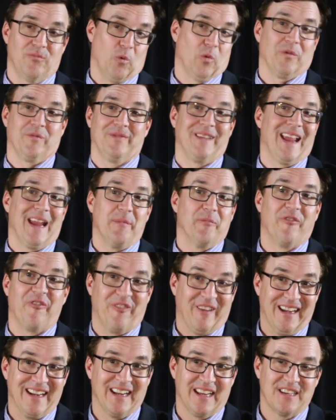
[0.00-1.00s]
name
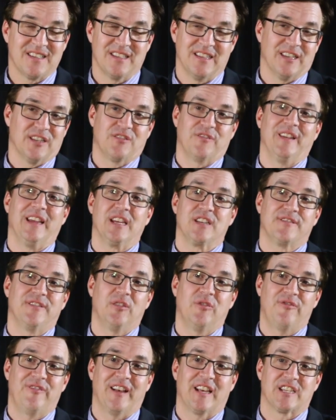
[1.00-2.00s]
Phoenix in this Phoenix
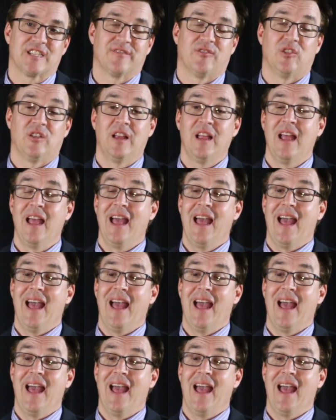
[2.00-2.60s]
Film Festival?